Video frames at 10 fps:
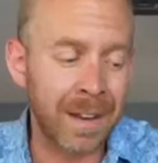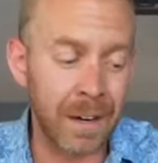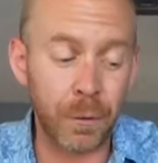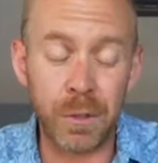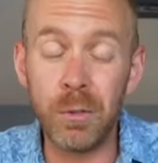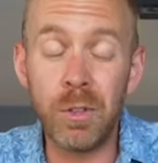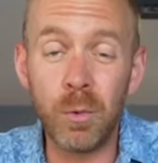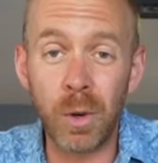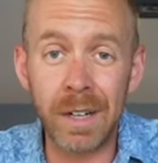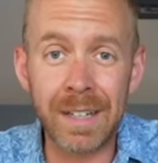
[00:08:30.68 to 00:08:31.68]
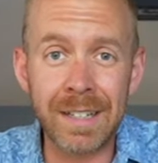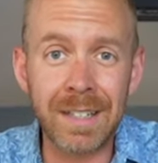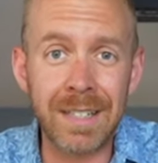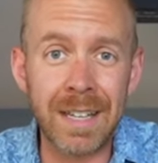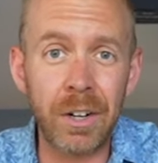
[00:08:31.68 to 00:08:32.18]
Now, if you do want to
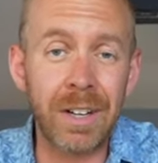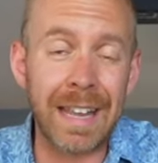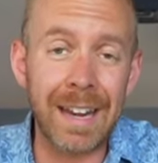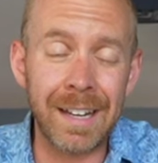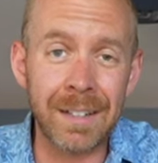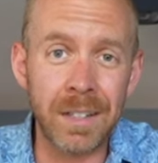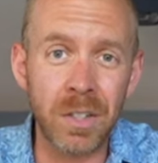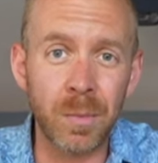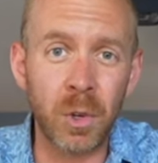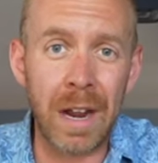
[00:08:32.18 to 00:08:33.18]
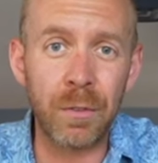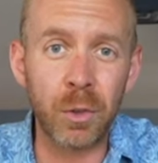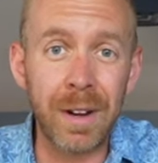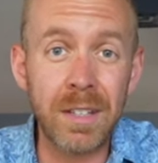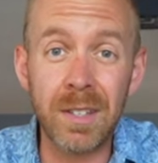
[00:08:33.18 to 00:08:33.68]
consider getting into some gravel
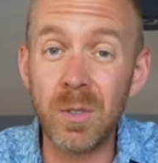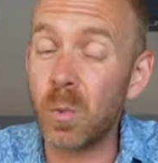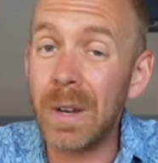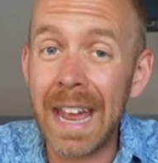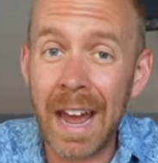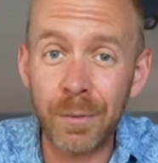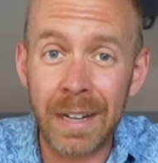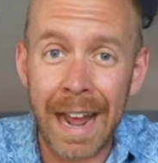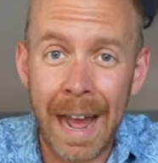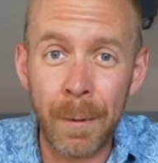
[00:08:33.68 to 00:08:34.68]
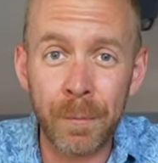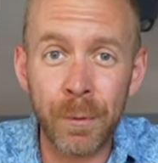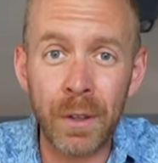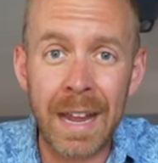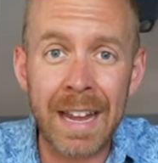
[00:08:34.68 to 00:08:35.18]
races, we have an app
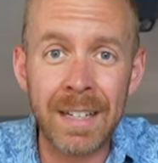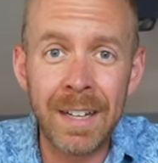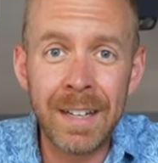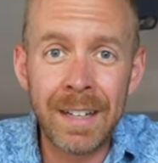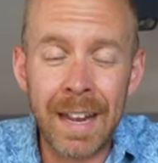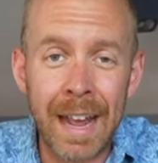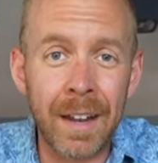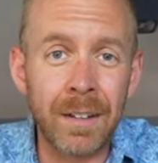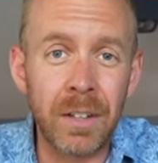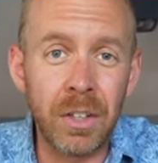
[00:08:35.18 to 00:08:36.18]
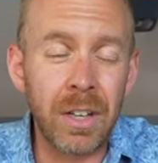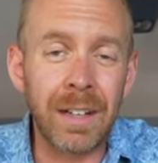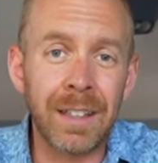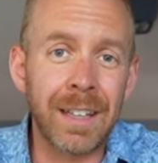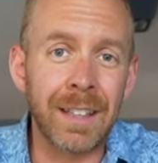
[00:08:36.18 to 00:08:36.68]
for that. And you can
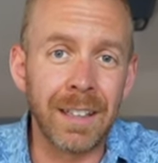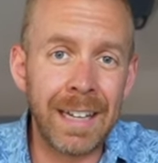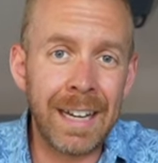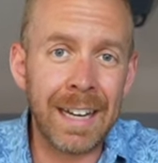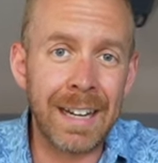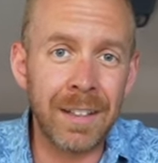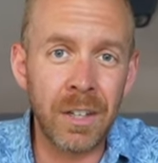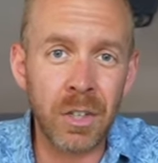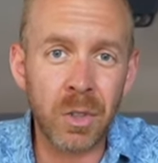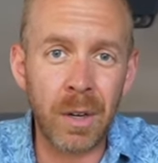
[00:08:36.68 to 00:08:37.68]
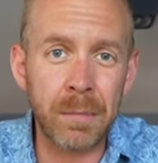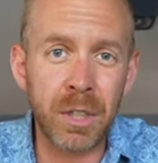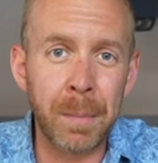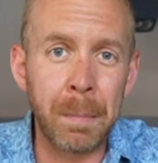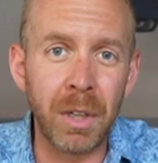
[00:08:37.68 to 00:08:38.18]
click the link in the
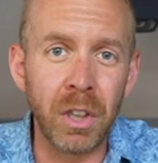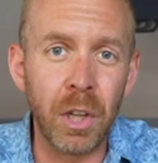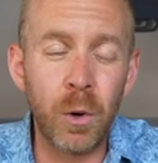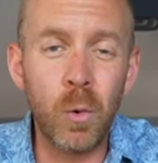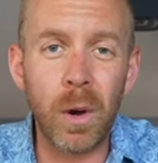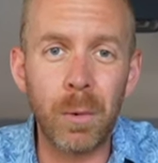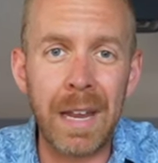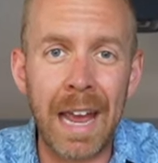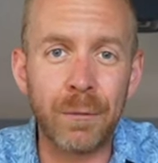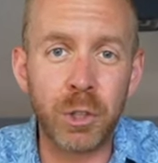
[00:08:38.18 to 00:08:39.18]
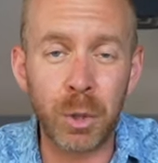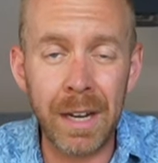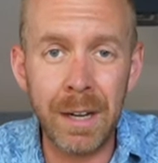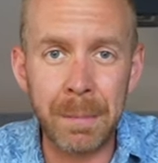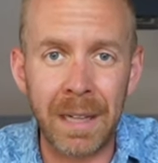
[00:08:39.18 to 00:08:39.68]
description below where we have
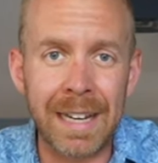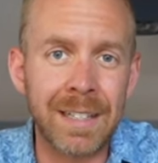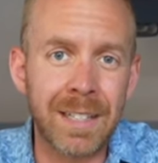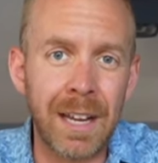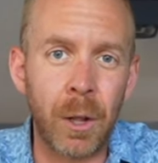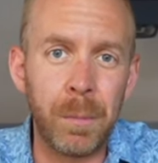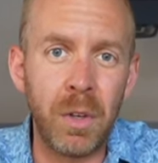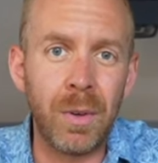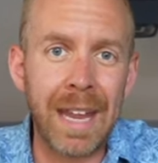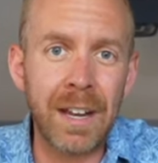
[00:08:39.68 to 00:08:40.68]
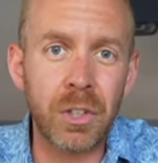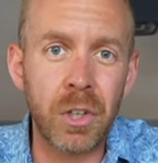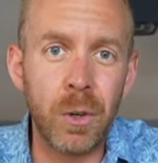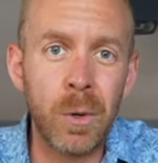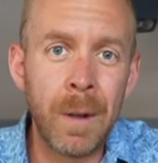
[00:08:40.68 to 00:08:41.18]
training plans to help you get
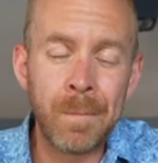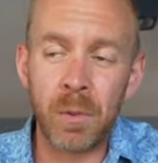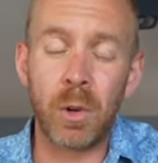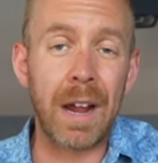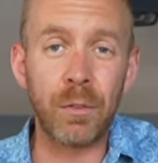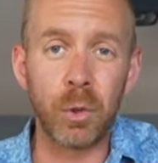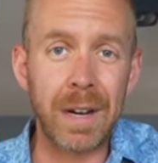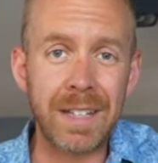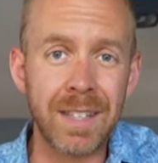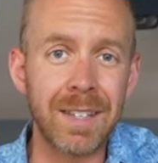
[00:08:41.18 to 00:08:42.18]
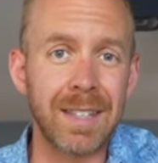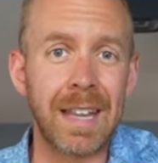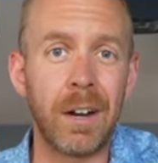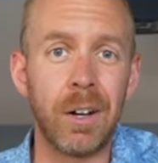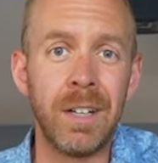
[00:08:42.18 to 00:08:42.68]
to gravel races
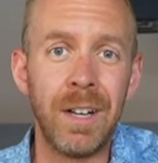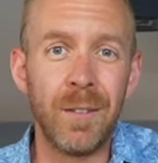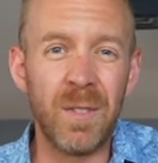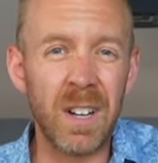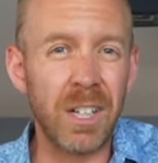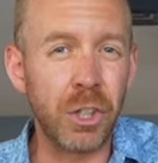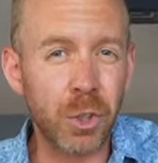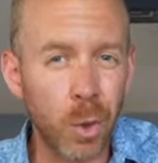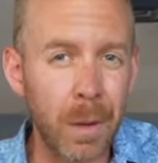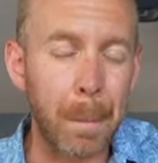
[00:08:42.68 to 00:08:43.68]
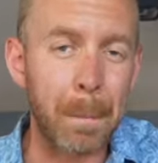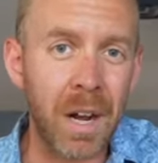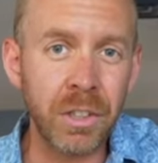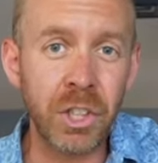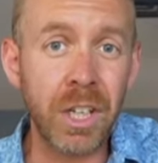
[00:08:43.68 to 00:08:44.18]
that are very short and
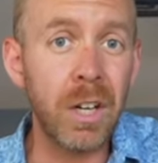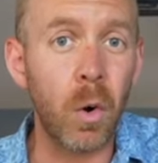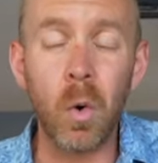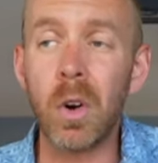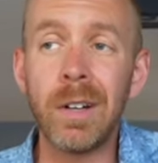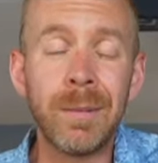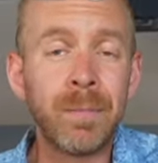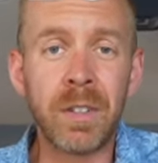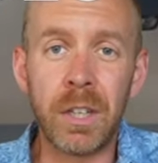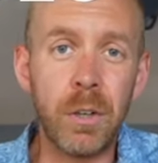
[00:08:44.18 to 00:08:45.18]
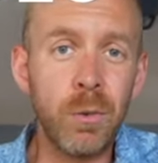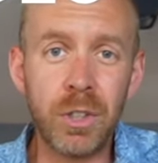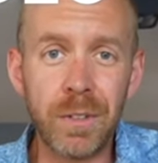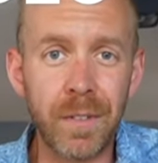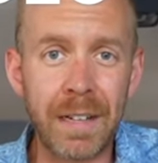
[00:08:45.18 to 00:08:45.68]
punchy or
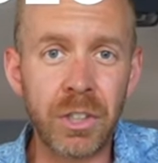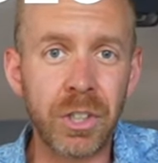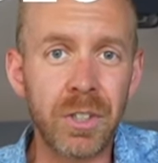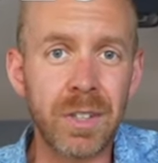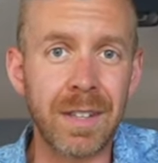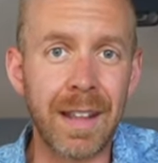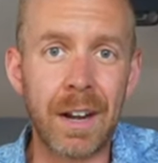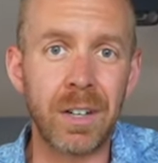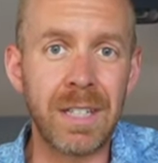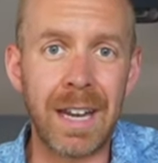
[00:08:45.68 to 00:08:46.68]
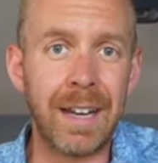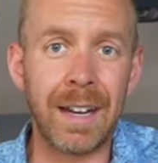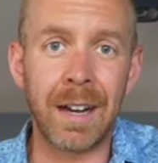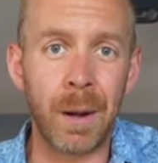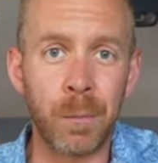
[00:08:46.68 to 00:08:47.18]
huge adventures that are
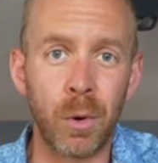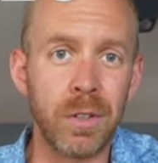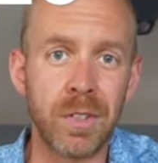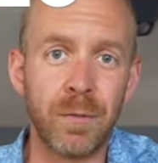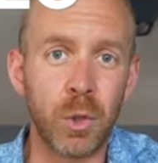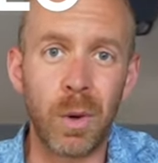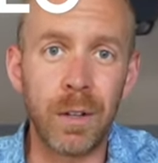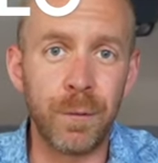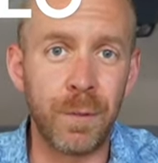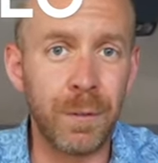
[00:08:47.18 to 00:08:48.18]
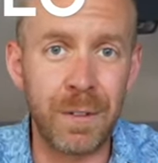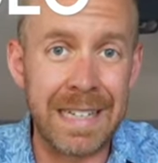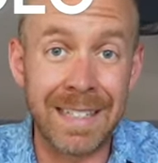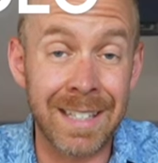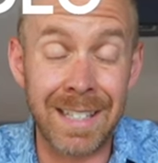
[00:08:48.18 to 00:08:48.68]
taking upwards of 12,
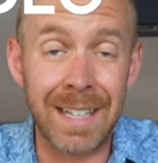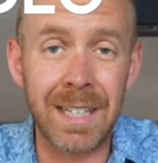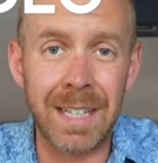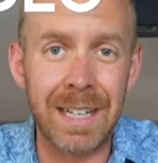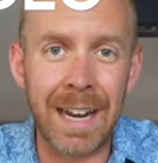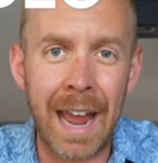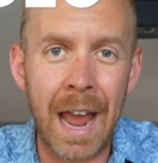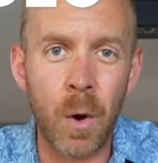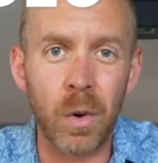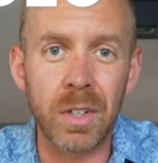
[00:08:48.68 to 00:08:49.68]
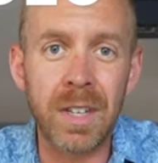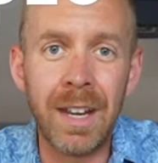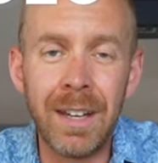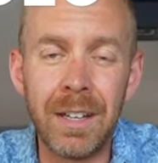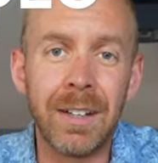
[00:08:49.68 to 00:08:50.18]
15, 16 hours.
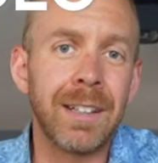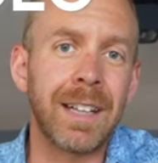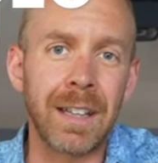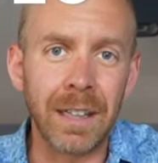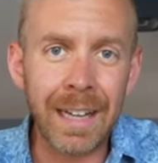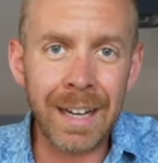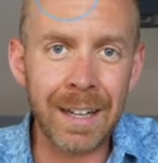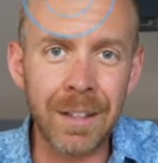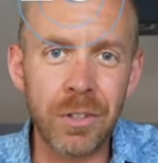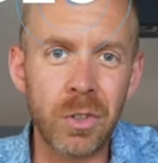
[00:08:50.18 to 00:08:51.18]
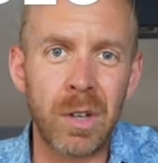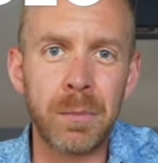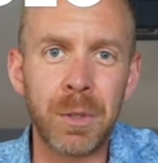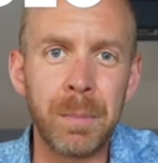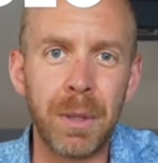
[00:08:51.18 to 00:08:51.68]
You can click the link in the
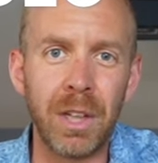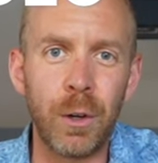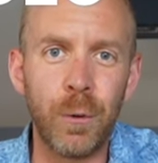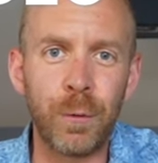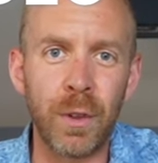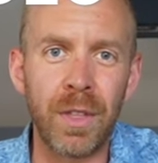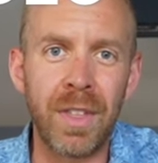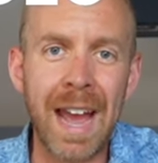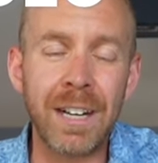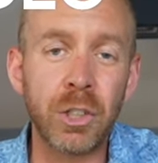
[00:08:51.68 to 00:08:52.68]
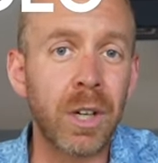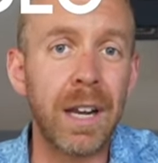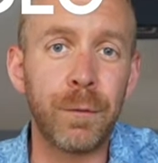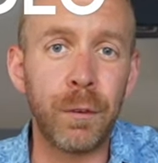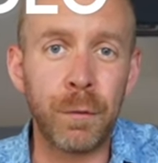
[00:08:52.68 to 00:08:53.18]
description below for that.
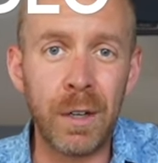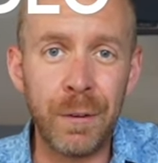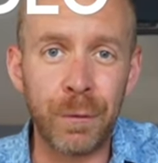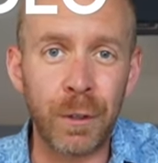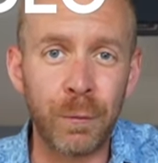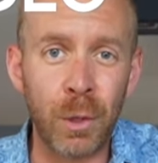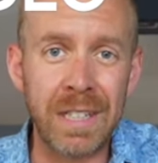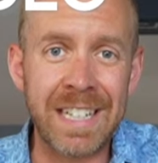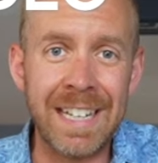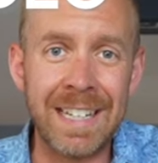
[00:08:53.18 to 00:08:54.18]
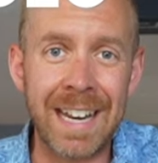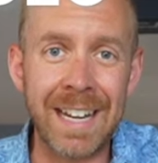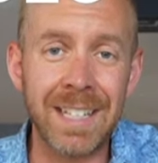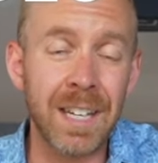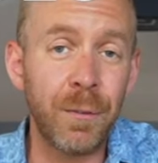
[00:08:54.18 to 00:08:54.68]
Try it for free for 14
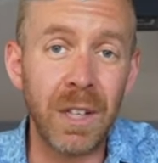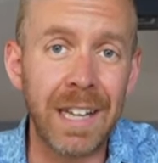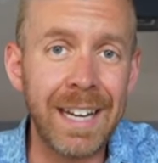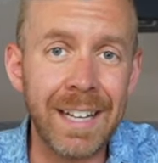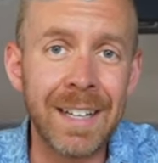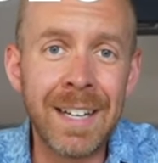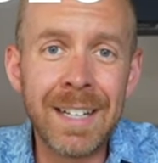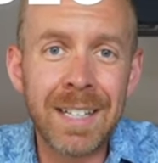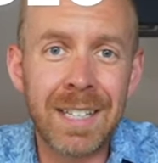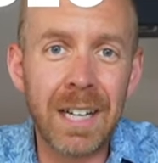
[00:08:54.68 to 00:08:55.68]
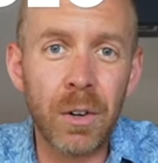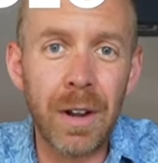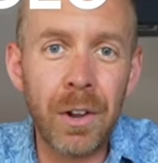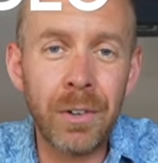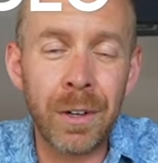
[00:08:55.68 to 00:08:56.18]
days. And if you like it, stick
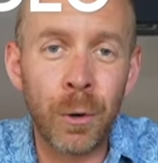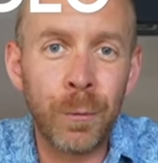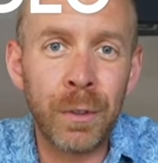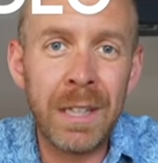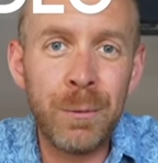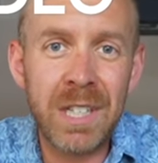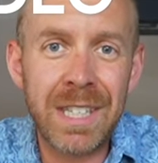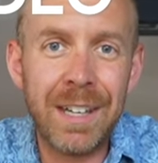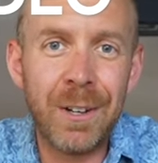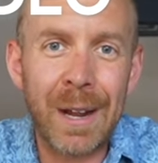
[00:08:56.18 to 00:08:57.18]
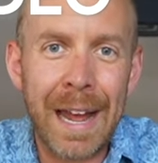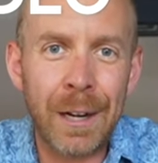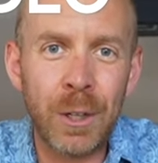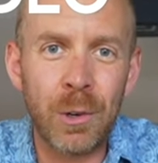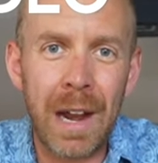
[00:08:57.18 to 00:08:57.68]
around and hopefully we see you
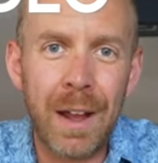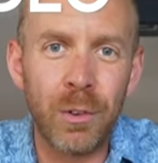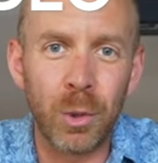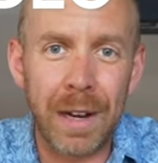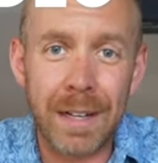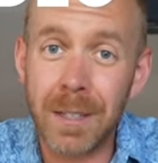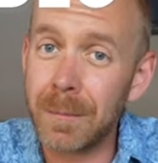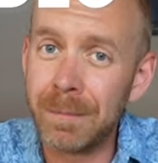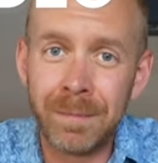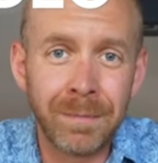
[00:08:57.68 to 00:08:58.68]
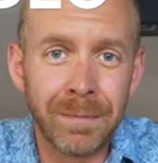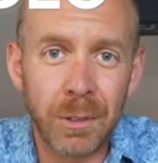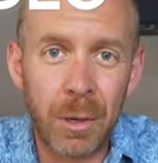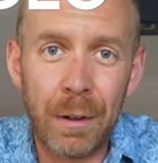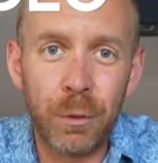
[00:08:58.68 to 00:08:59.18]
at a gravel race.
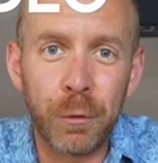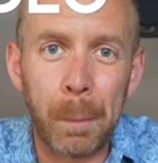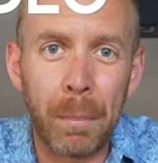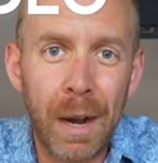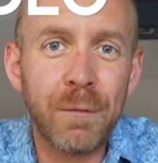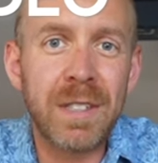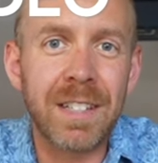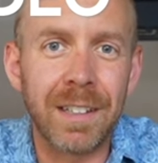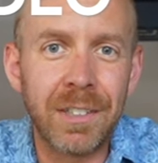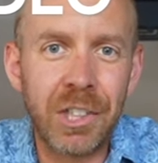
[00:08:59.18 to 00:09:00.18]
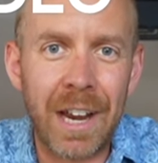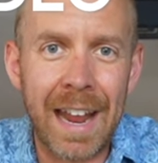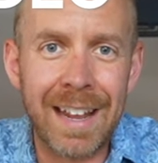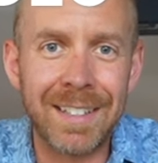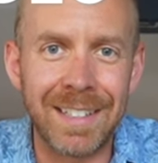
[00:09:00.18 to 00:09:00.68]
Gravel for breakfast, lunch,
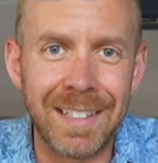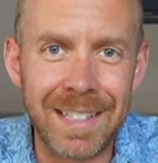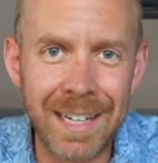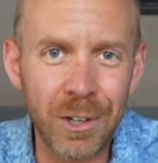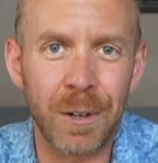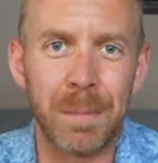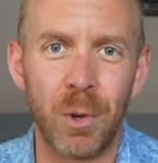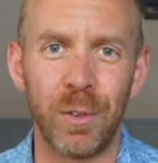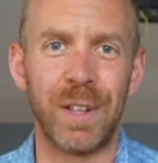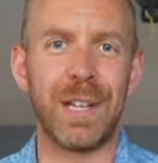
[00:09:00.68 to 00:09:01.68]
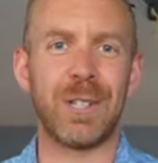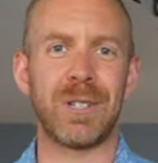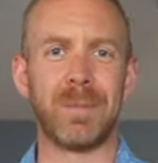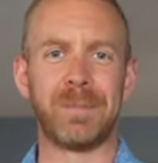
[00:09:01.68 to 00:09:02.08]
and dinner, motivators.